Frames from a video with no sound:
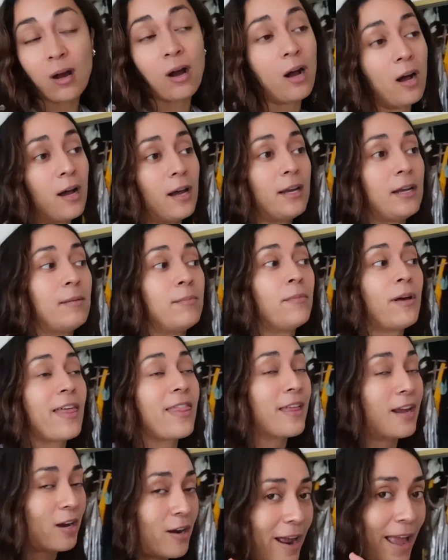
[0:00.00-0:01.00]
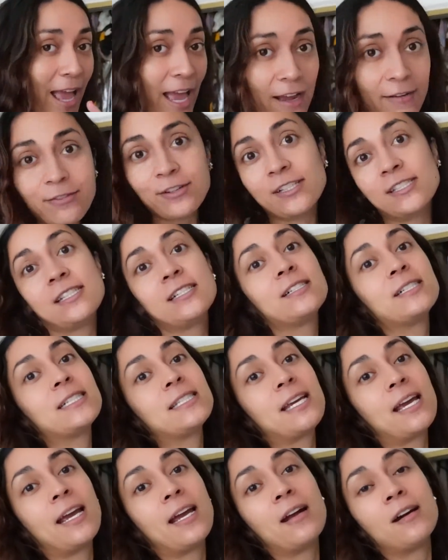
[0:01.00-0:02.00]
on. I'm there every single
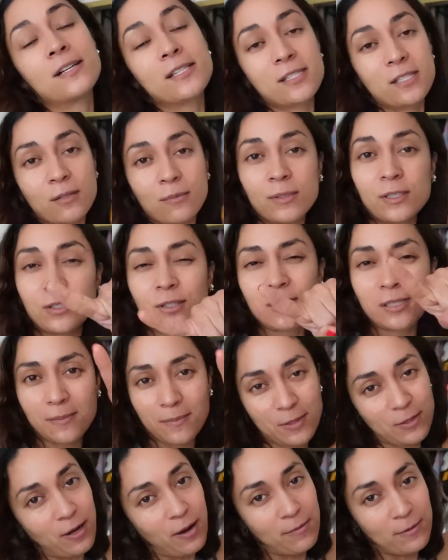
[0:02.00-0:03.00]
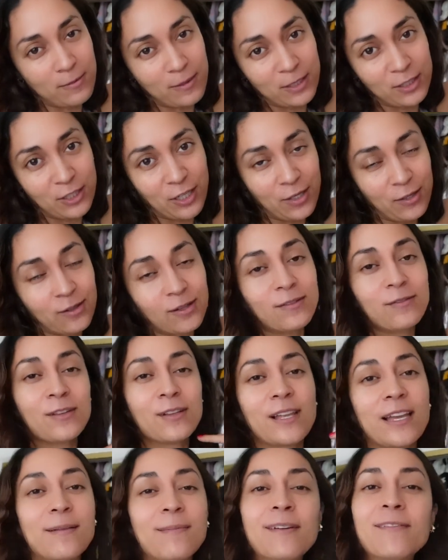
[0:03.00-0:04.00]
day. Also, be sure to subscribe to my channel if you
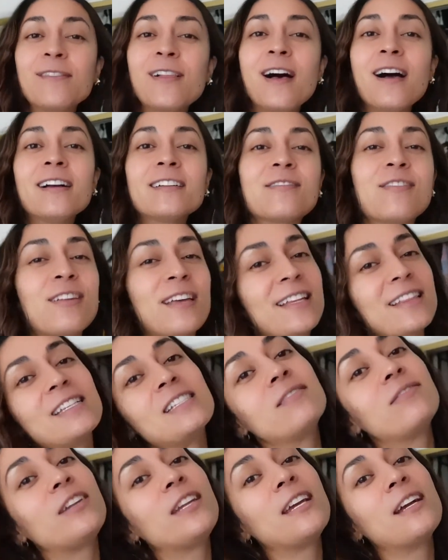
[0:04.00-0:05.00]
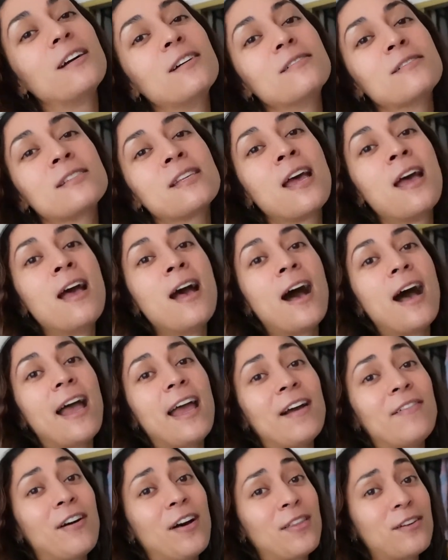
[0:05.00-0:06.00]
like my vlogs, if you like these videos. I
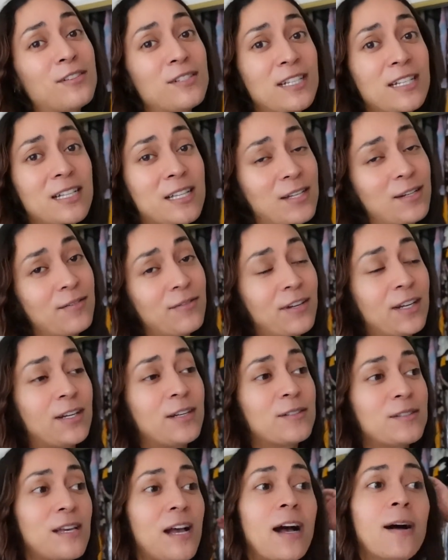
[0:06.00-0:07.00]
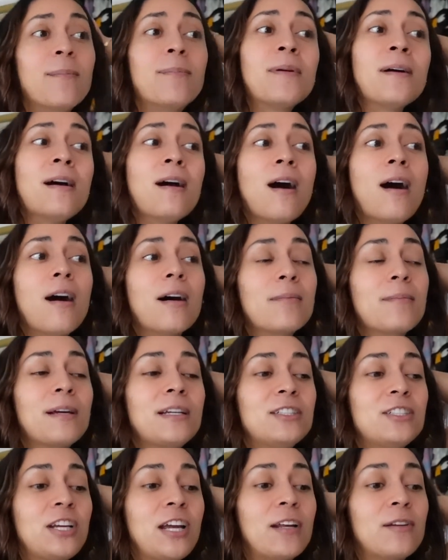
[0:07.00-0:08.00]
have other declutter videos up on
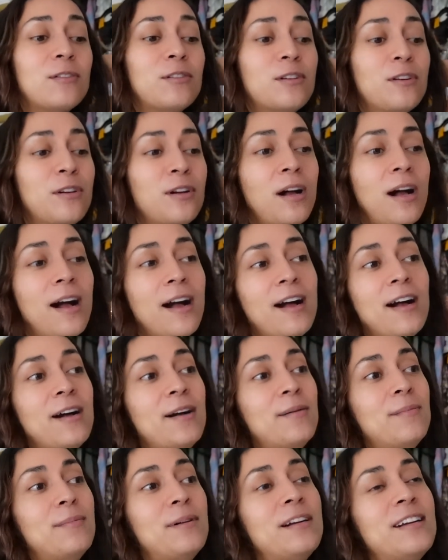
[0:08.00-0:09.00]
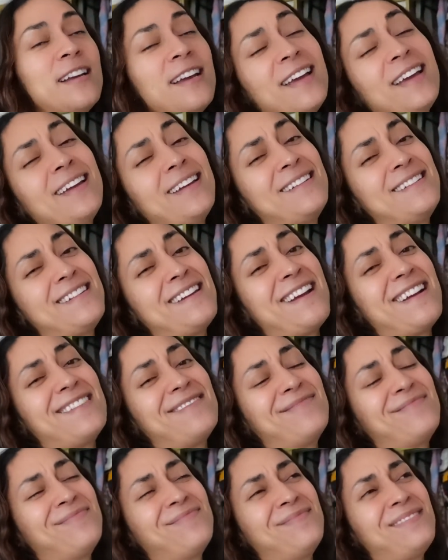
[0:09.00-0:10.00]
my channel. And yeah,
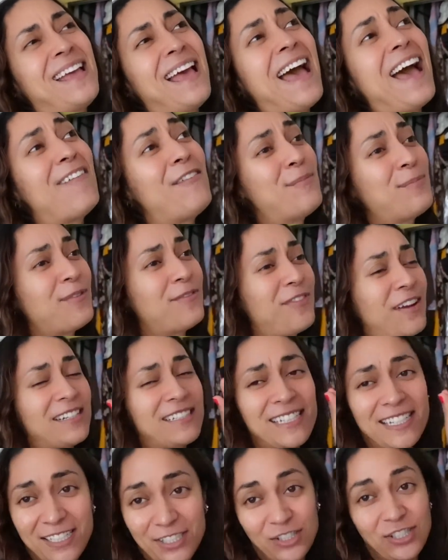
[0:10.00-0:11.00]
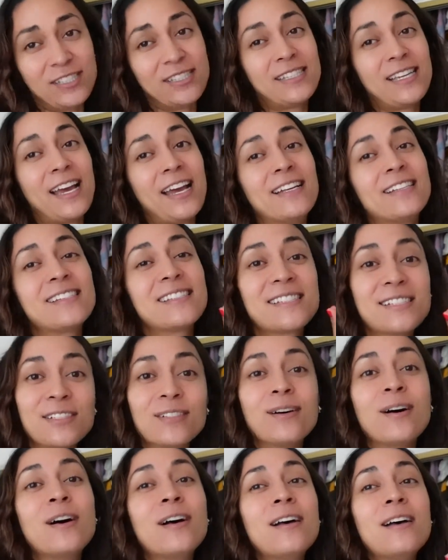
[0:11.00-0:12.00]
haven't perfected it just yet.
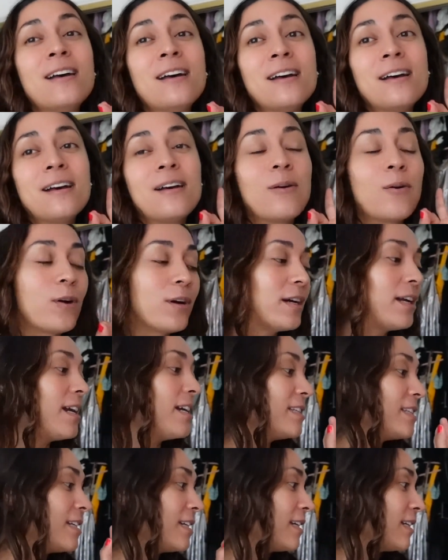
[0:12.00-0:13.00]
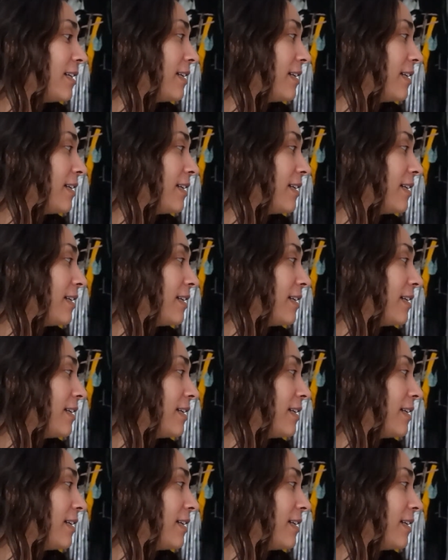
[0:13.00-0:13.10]
Still organizing and